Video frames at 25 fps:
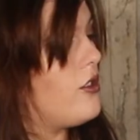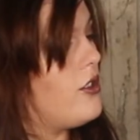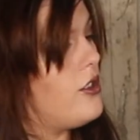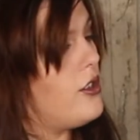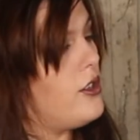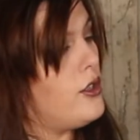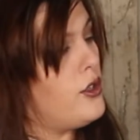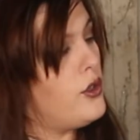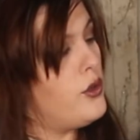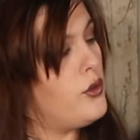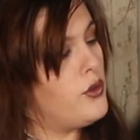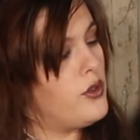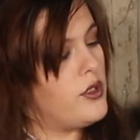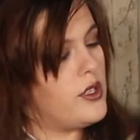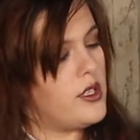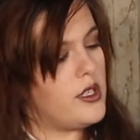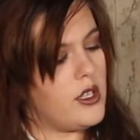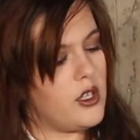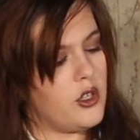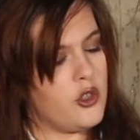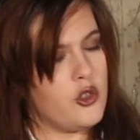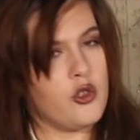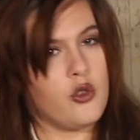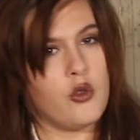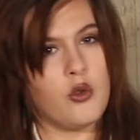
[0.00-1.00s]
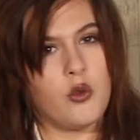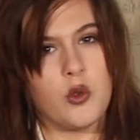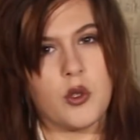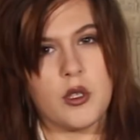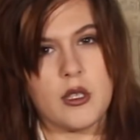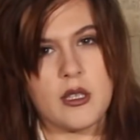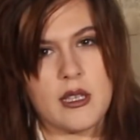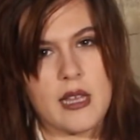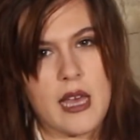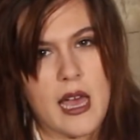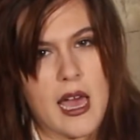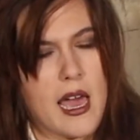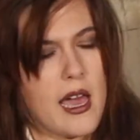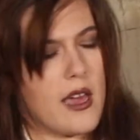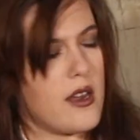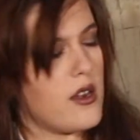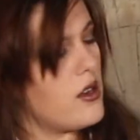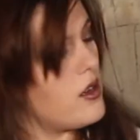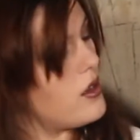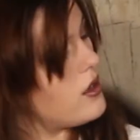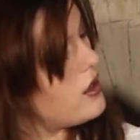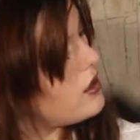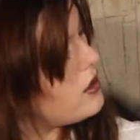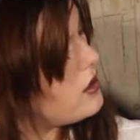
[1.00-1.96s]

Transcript: 2 sigils that